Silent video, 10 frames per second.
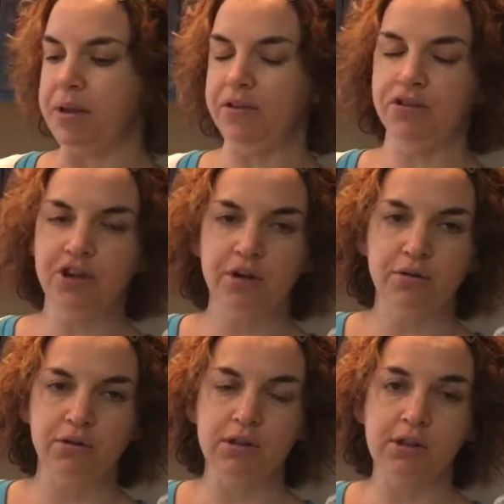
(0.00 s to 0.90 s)
As a
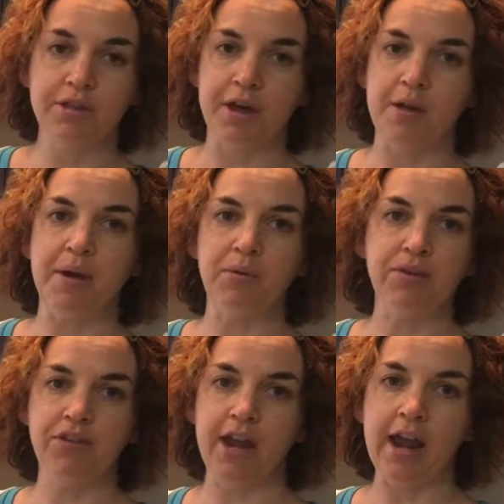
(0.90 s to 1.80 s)
general rule of thumb, I
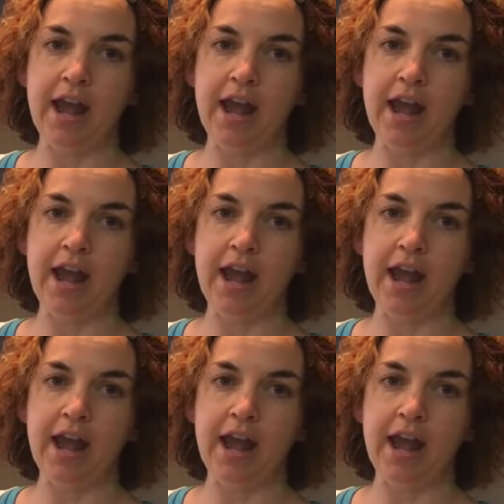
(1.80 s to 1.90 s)
would say